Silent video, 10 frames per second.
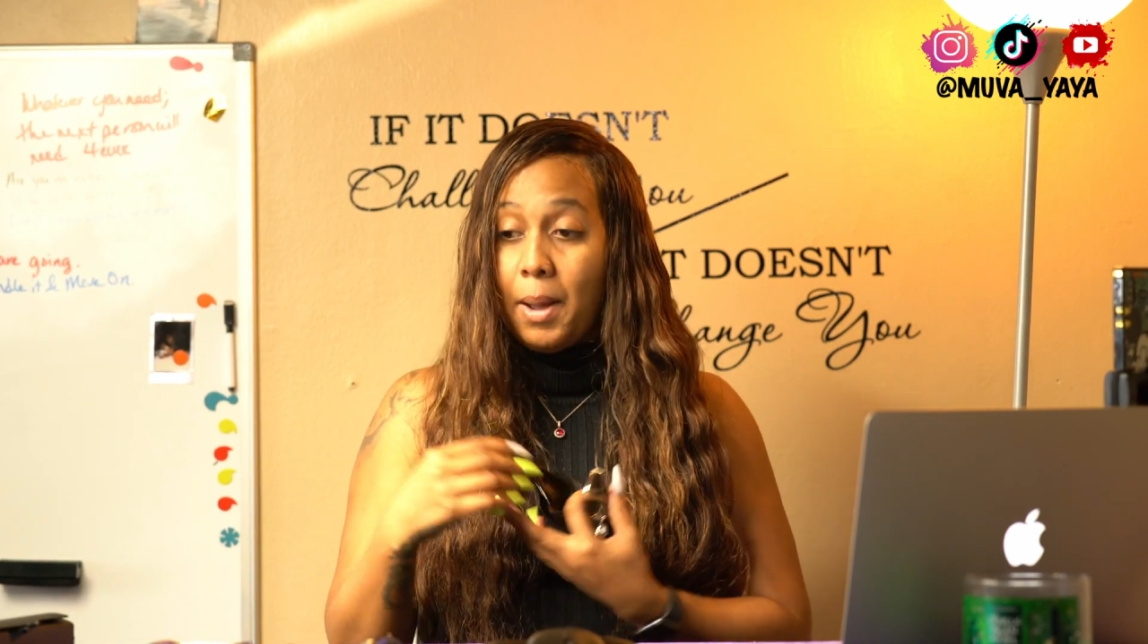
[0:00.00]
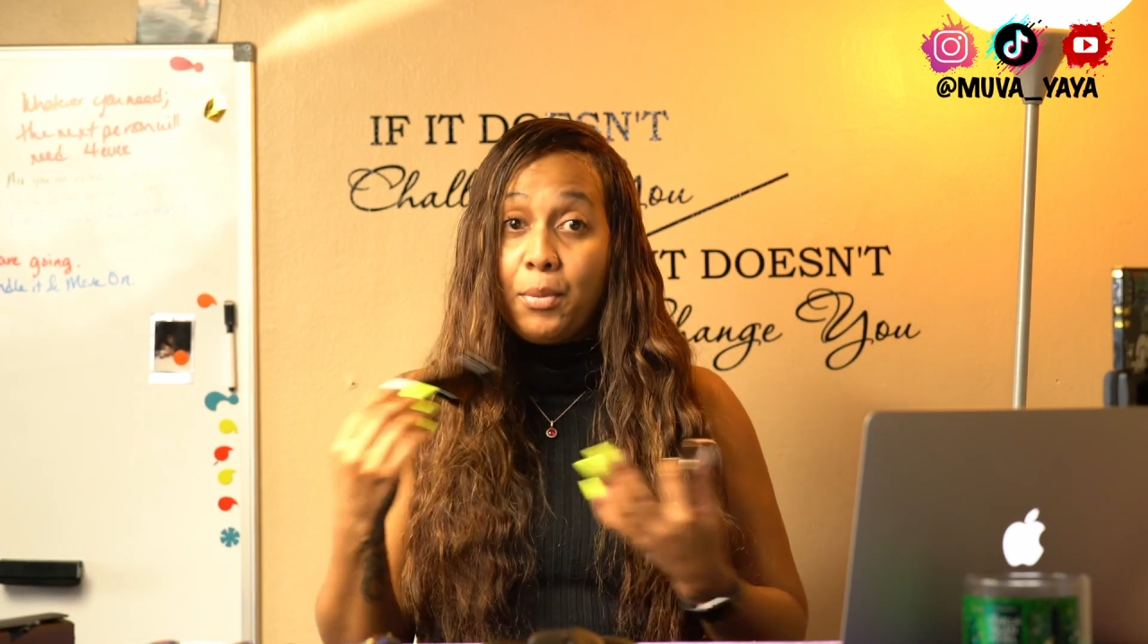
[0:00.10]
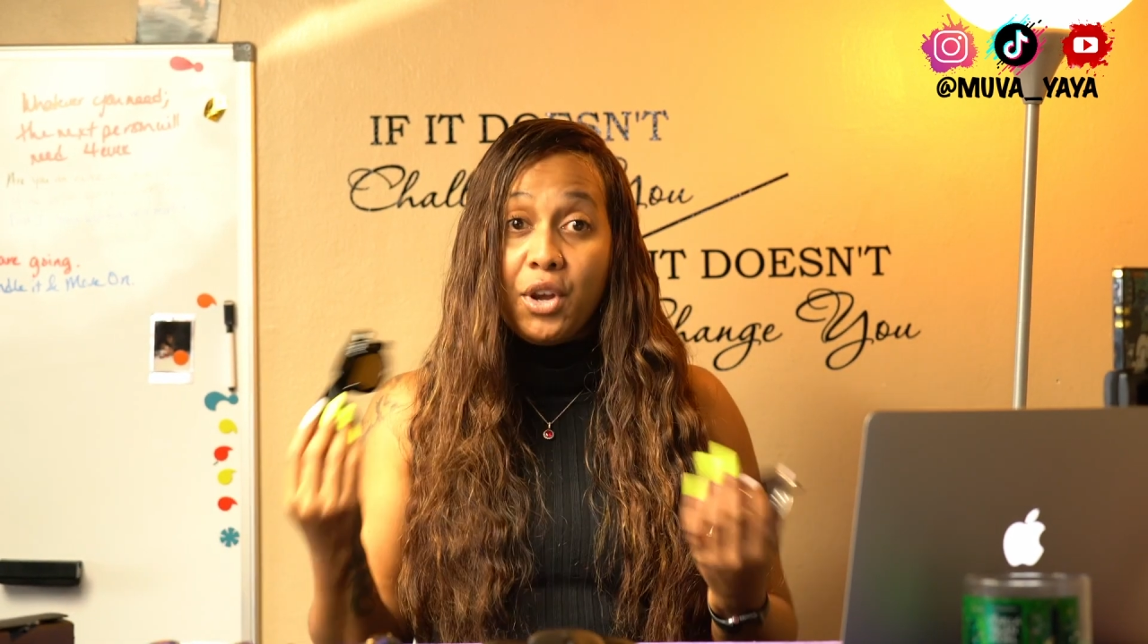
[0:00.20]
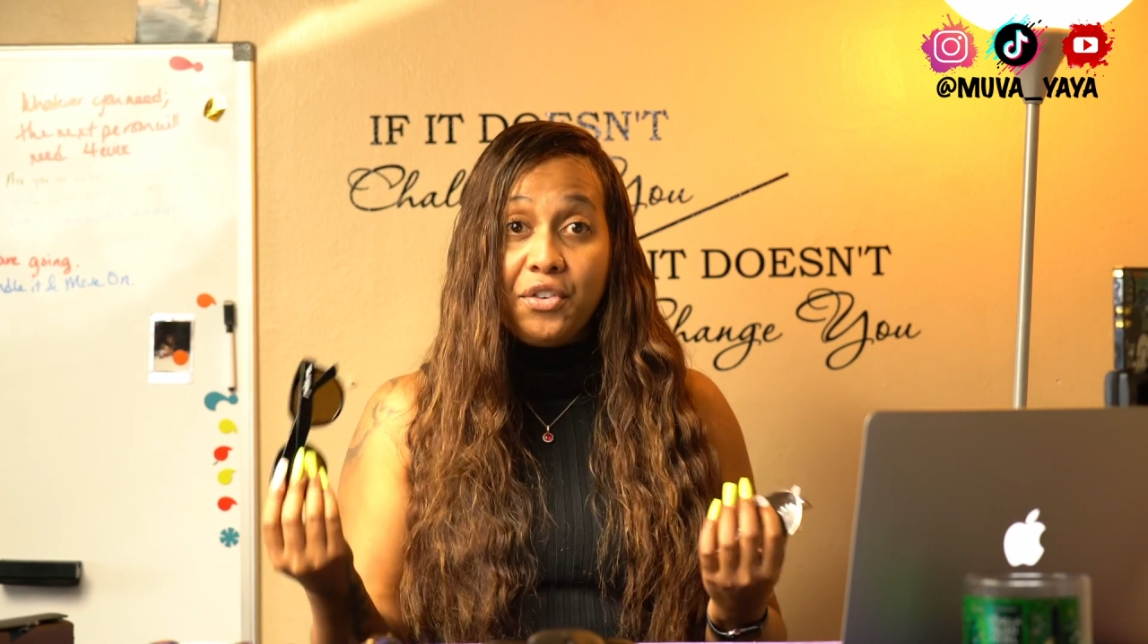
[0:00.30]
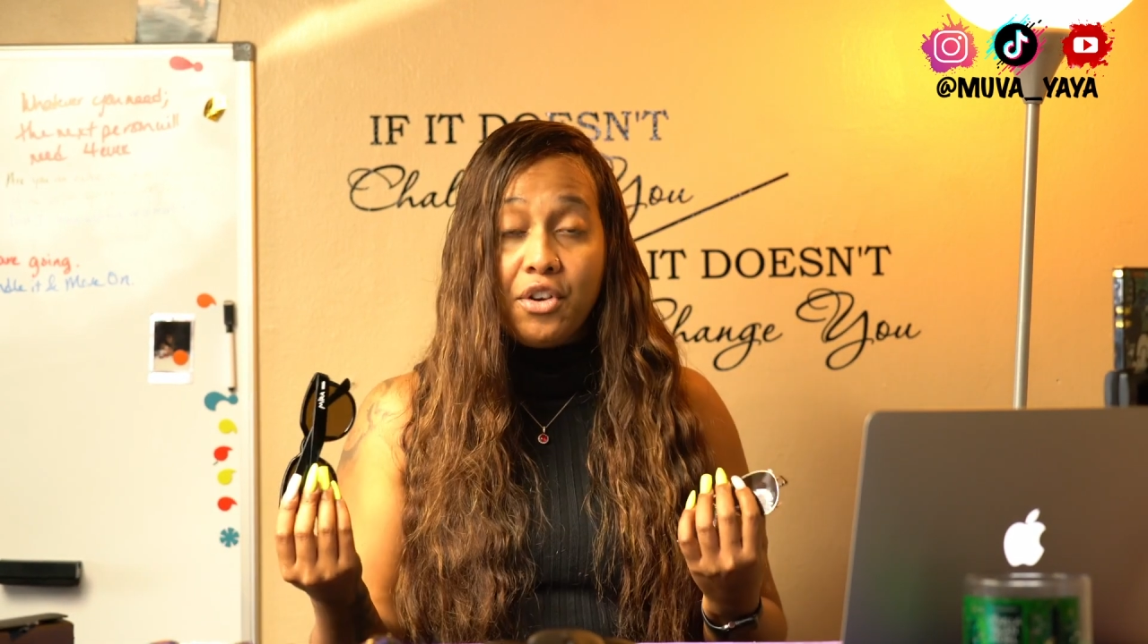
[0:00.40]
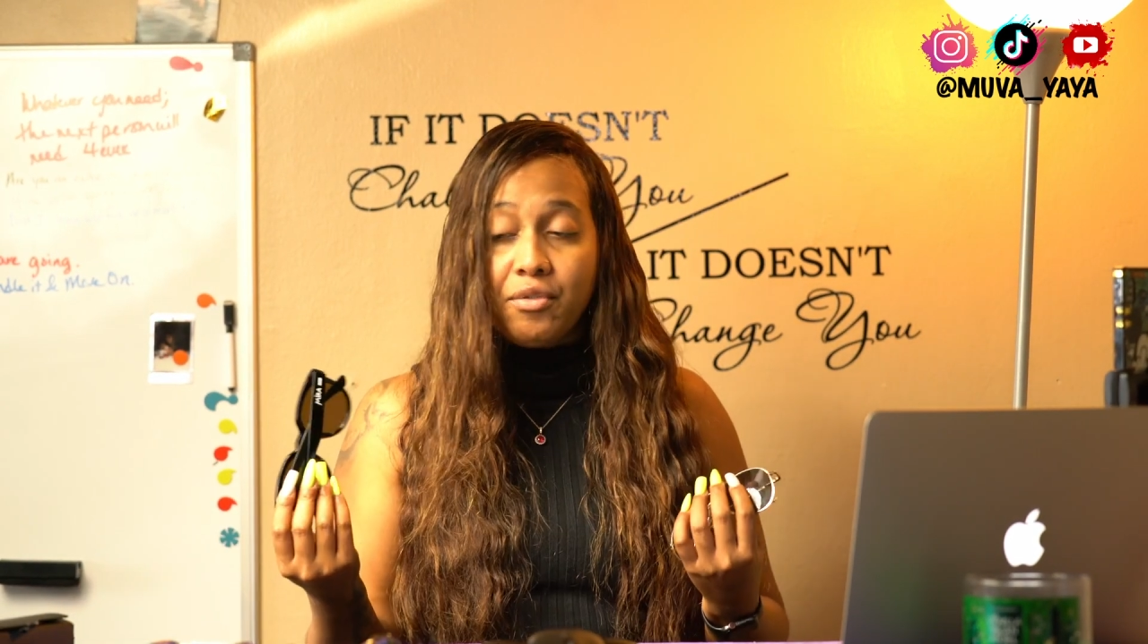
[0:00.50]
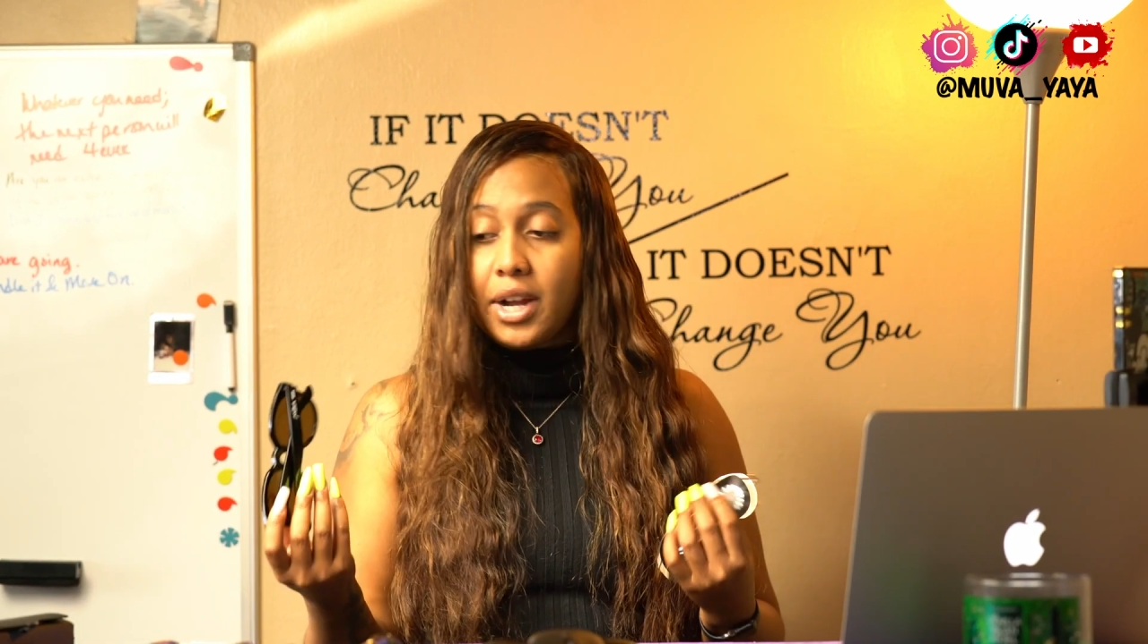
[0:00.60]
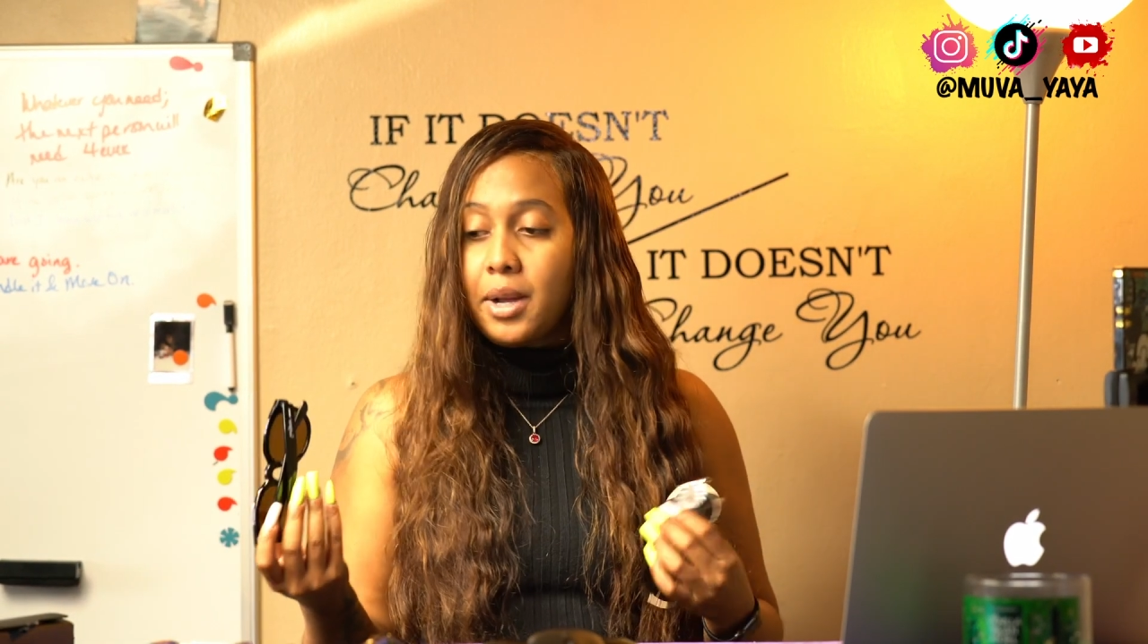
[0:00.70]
my boyfriend